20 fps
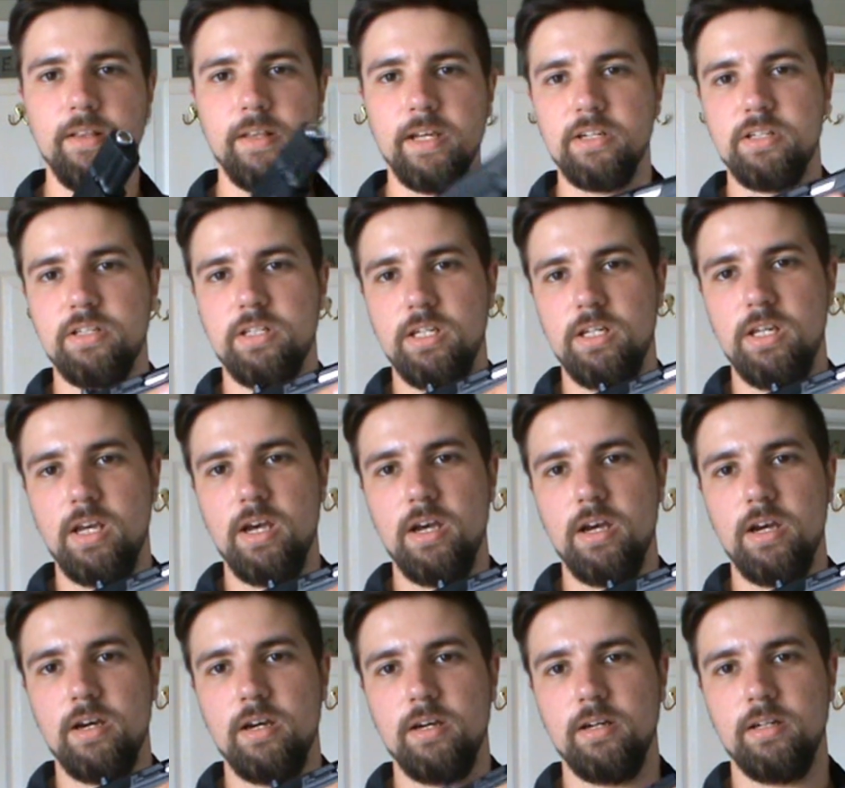That's the
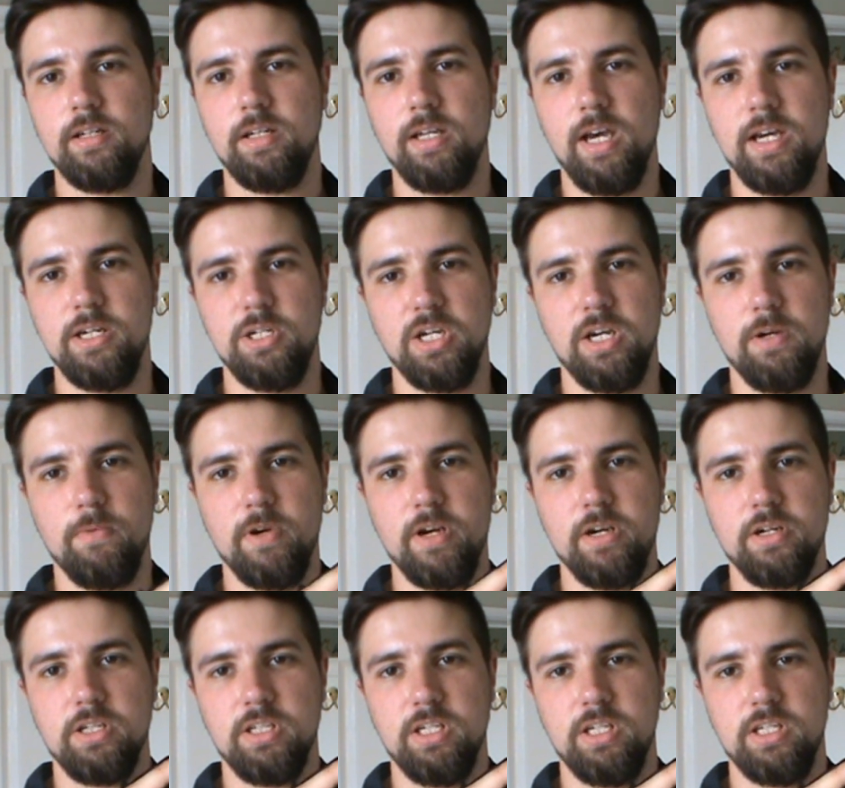KJ
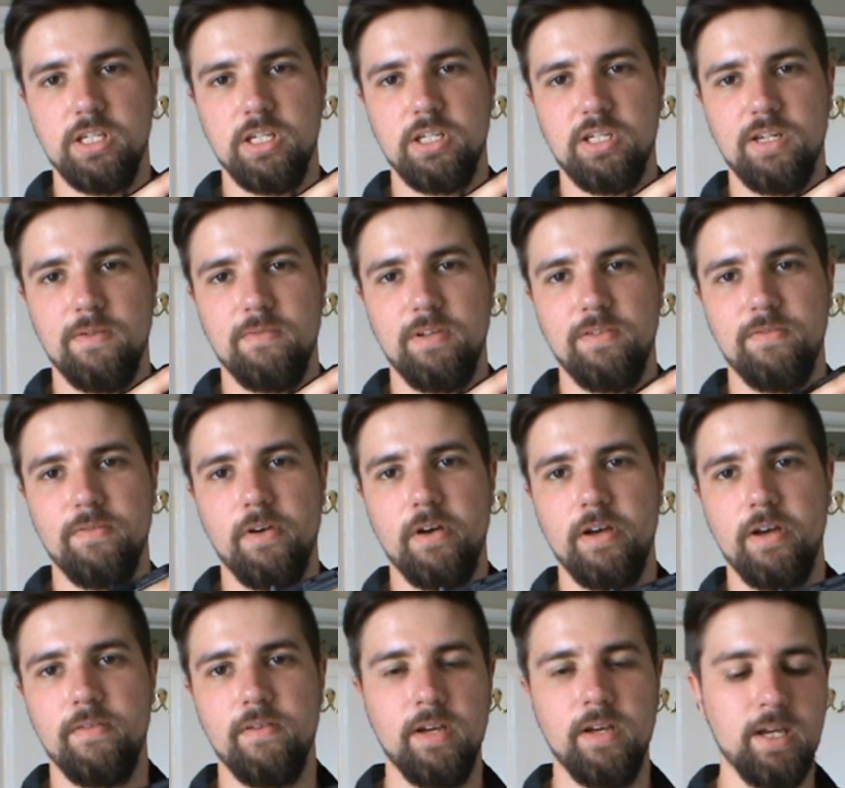Works
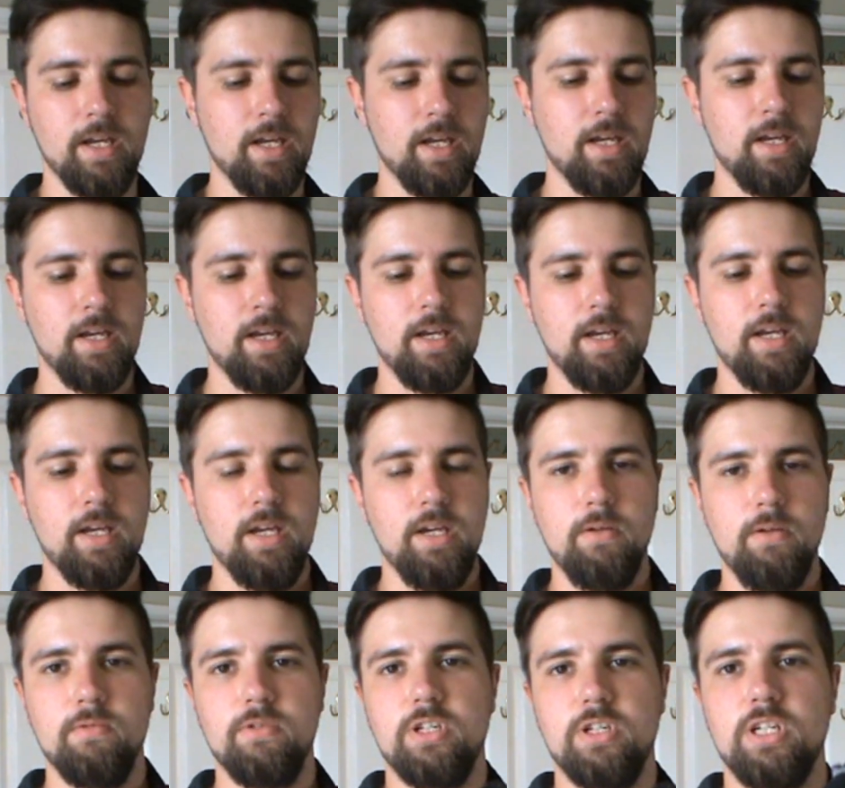CZ75
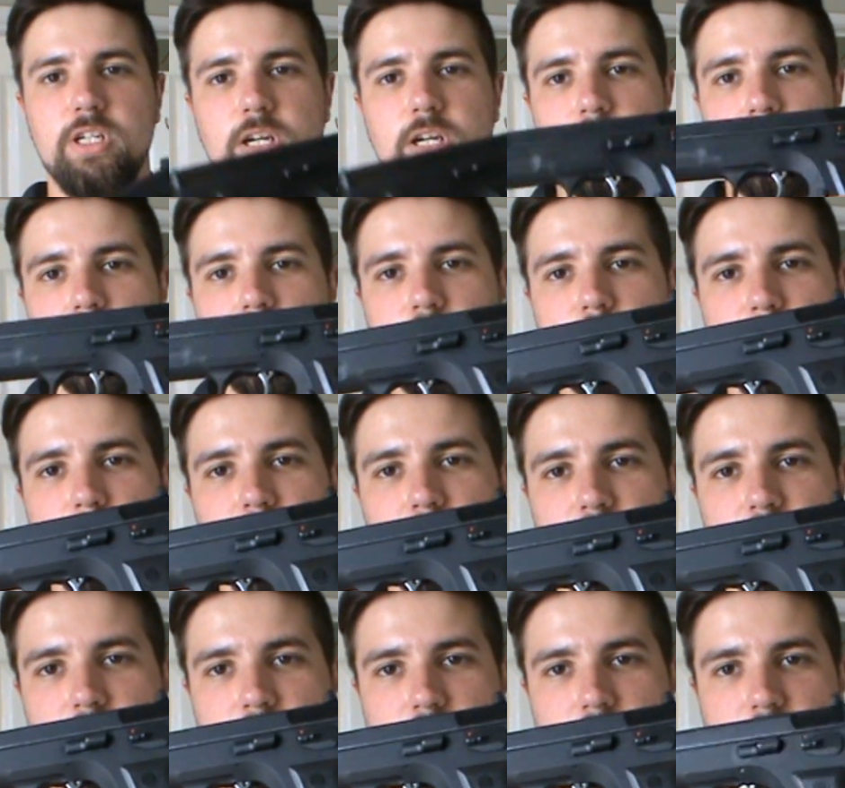with the CO2
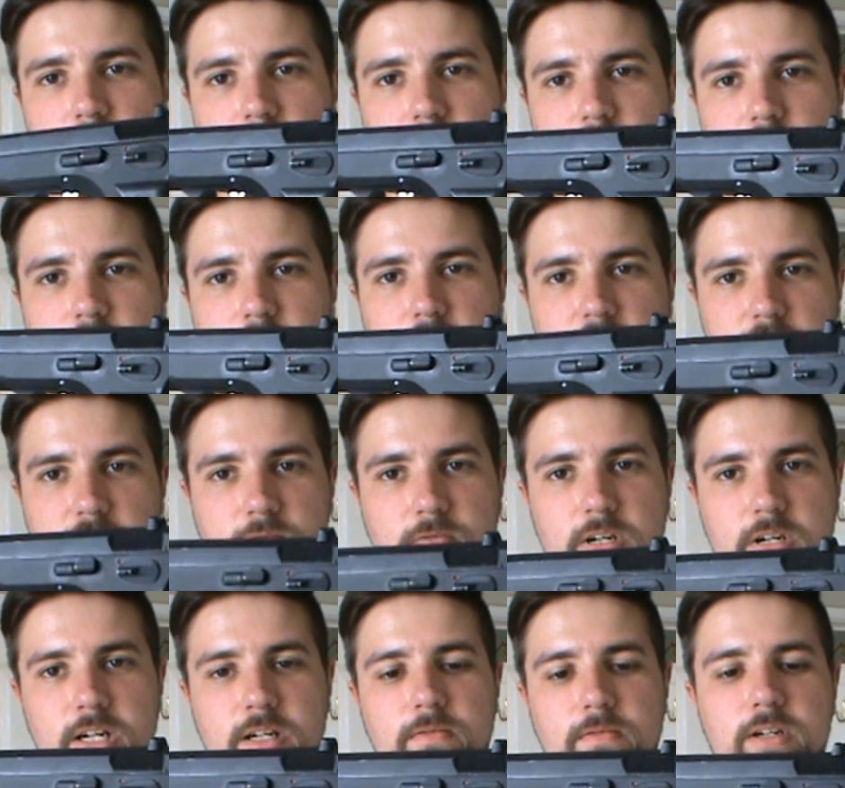magazines. That's a
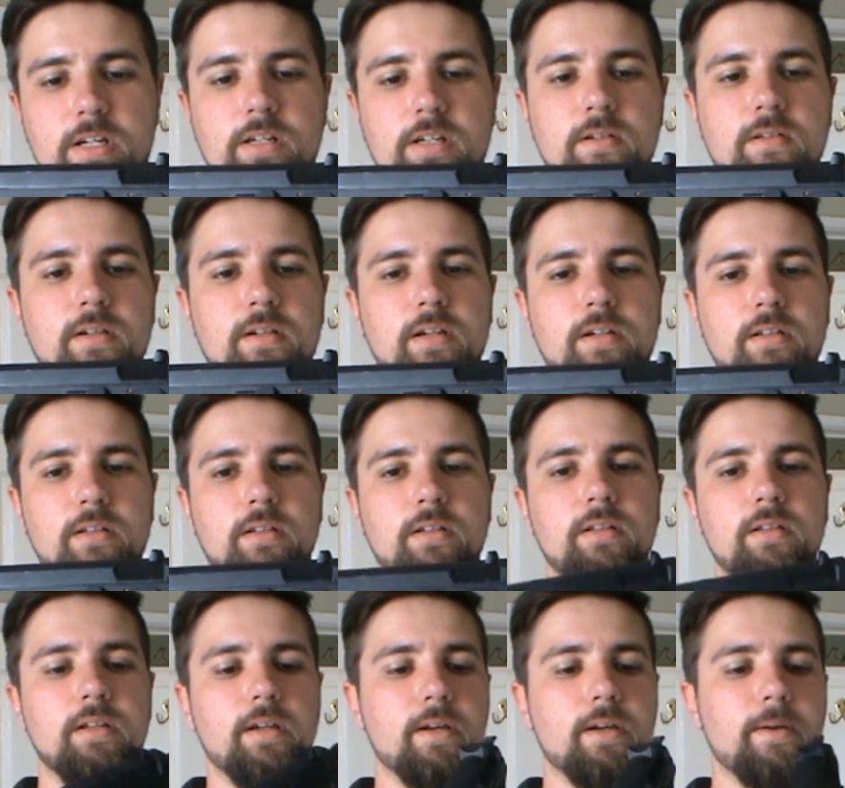really, really good
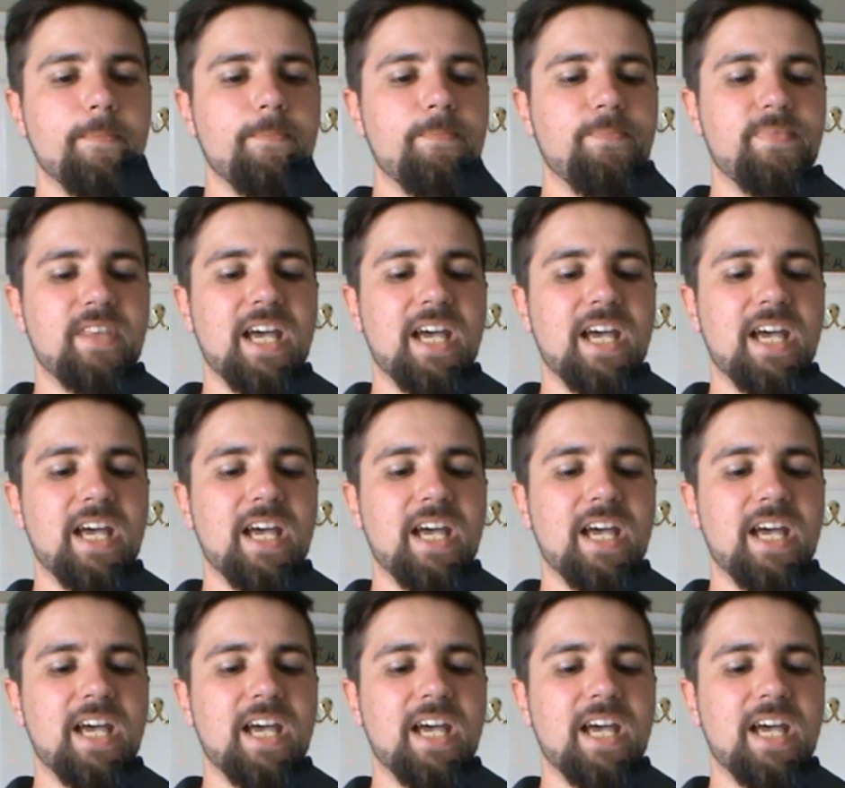gun.